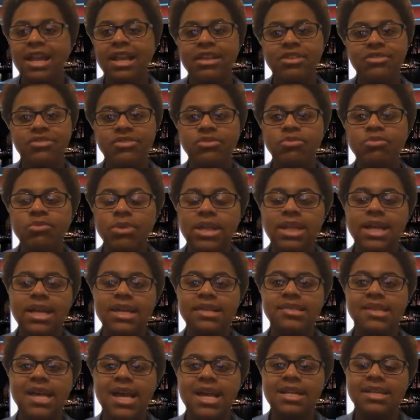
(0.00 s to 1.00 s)
And it's just really
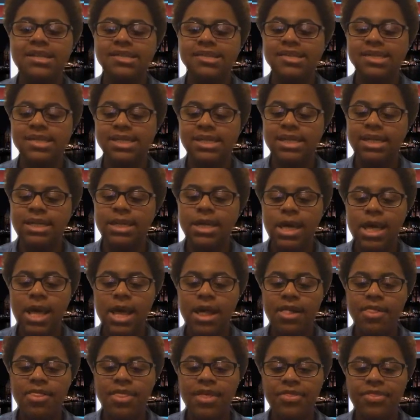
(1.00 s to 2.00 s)
exciting to see
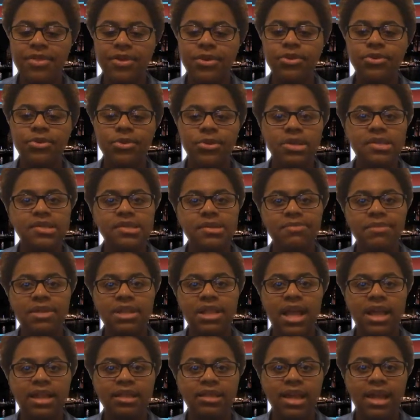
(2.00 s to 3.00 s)
that they're doing
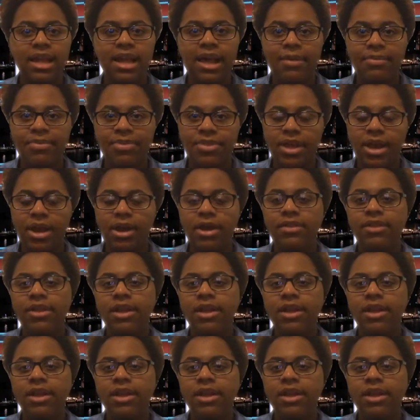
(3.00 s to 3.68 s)
something like that out there,